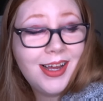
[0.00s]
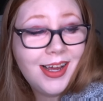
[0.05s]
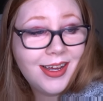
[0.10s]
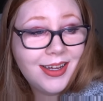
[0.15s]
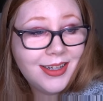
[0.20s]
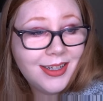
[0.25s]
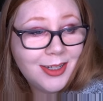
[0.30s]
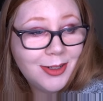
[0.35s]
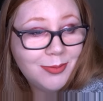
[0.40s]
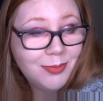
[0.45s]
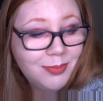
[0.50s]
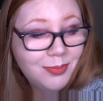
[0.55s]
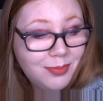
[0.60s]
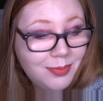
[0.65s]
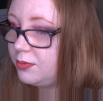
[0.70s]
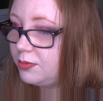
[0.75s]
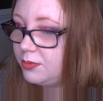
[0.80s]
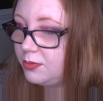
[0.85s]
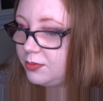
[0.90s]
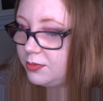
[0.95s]
Um,
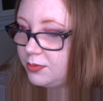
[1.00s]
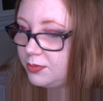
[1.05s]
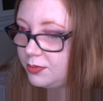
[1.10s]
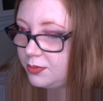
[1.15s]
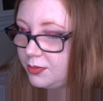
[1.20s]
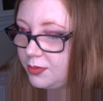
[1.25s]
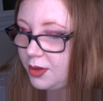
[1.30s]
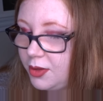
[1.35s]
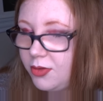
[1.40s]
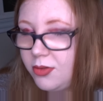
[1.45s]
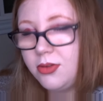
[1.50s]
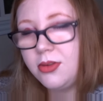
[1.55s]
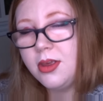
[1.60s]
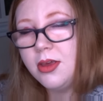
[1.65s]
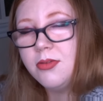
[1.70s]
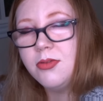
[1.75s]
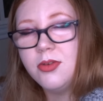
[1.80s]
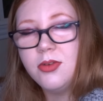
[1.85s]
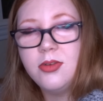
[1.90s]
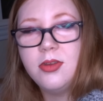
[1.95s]
it's
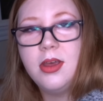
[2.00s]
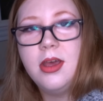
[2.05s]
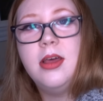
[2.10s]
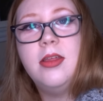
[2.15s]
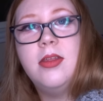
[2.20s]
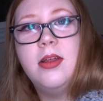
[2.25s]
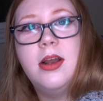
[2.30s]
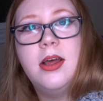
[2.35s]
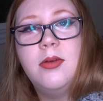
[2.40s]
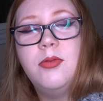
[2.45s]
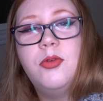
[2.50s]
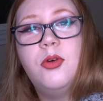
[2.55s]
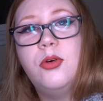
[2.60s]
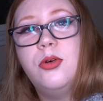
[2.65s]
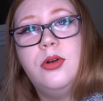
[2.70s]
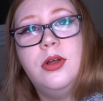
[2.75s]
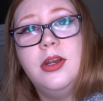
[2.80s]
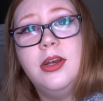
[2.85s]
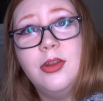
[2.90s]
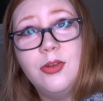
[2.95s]
safe to say that I'm
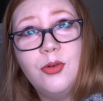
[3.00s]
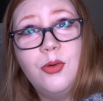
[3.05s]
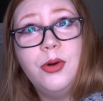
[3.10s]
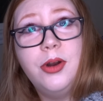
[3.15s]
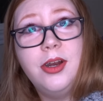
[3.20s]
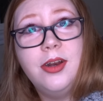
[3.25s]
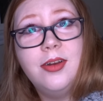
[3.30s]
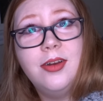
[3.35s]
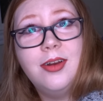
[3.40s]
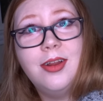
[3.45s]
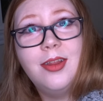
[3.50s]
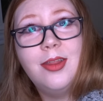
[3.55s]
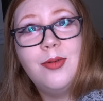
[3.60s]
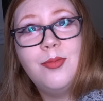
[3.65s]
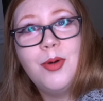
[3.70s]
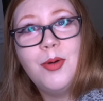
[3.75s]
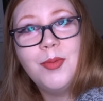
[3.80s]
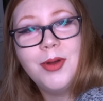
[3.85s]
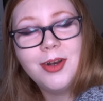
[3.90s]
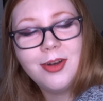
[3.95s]
totally disoriented at
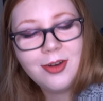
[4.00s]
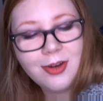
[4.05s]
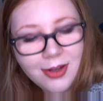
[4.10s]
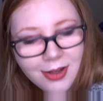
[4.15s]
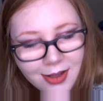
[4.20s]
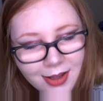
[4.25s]
the moment.